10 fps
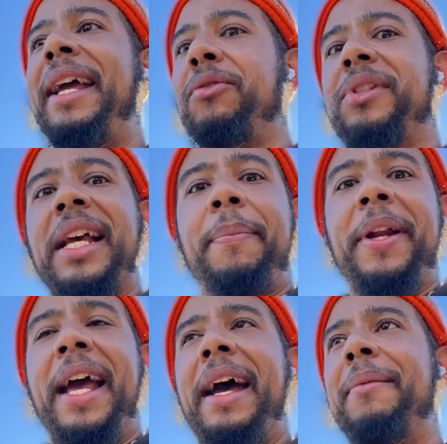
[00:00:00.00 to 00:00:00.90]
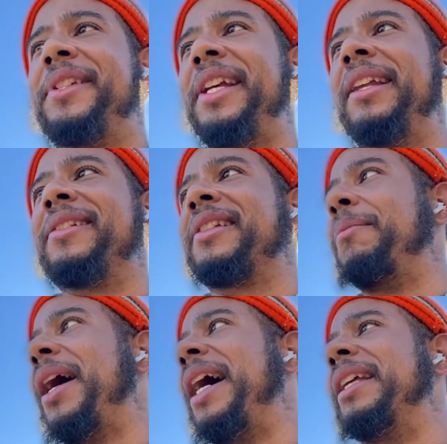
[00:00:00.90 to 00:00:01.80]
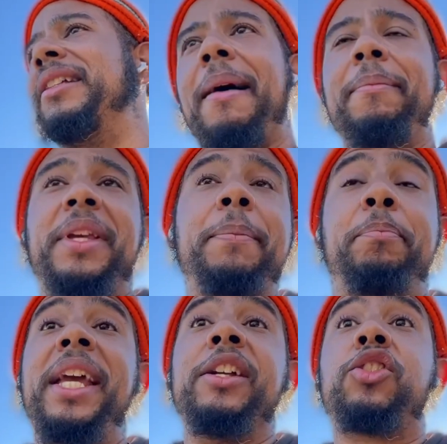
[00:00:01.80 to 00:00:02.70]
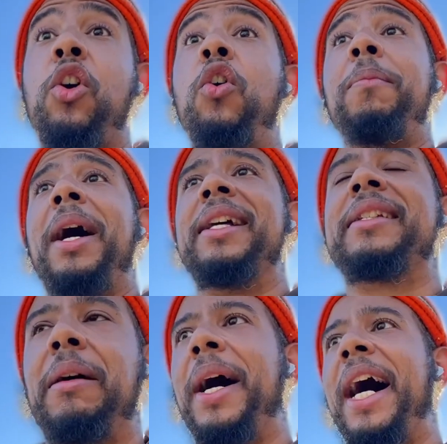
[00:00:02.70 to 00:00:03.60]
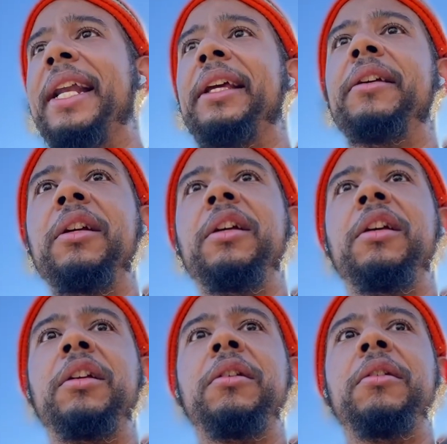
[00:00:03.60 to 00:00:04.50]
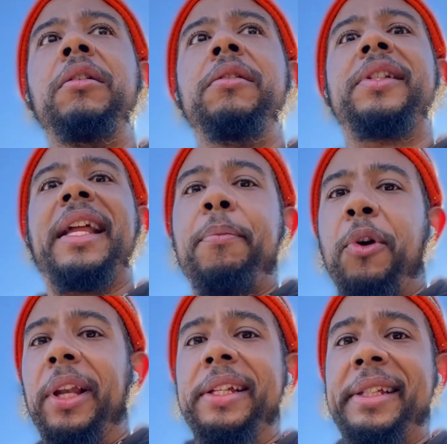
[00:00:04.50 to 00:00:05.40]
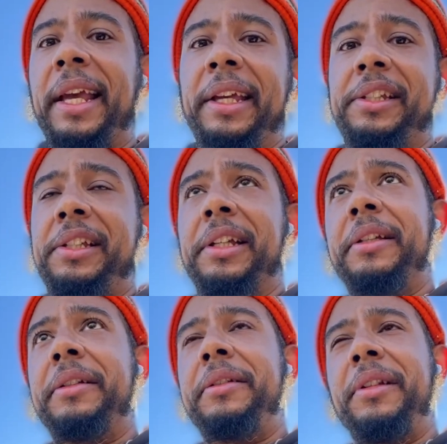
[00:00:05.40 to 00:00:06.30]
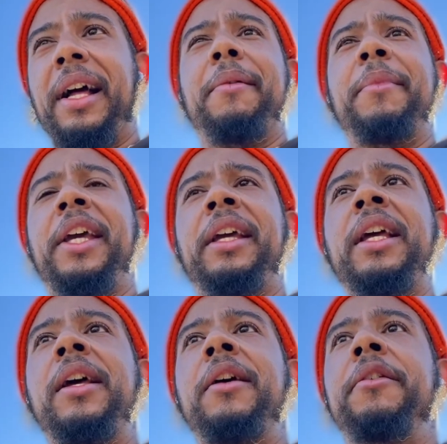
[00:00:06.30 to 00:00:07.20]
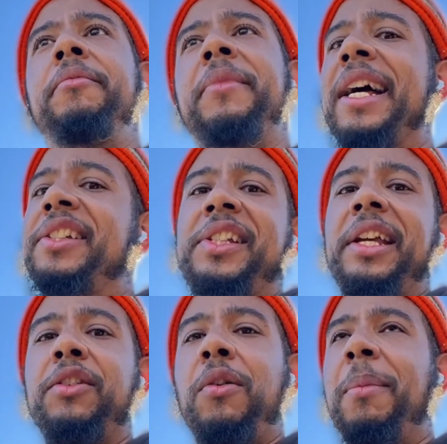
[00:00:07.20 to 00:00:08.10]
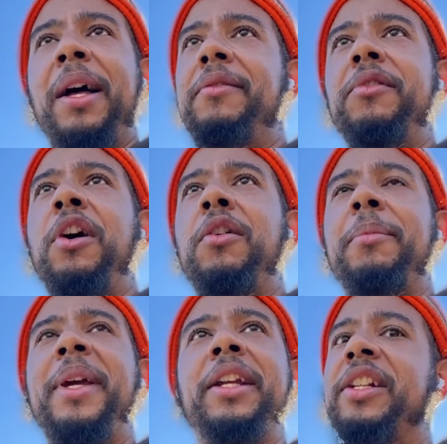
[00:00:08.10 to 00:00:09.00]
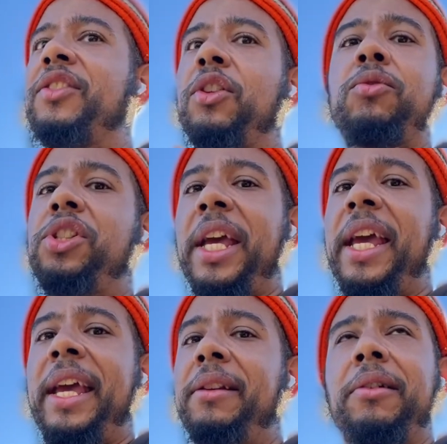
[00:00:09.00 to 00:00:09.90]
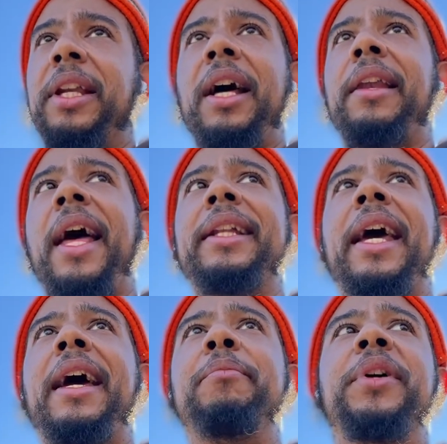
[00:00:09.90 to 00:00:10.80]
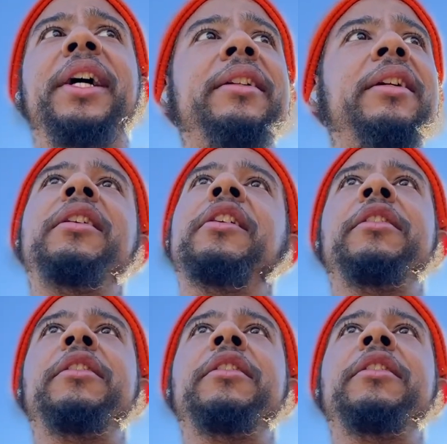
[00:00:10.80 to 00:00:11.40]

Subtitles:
And on top of that, I'm telling somebody, I'm being told by somebody, stop all that singing shit. You know what I mean? Not shitting on my, you know what I mean? There's no shade or nothing like that, but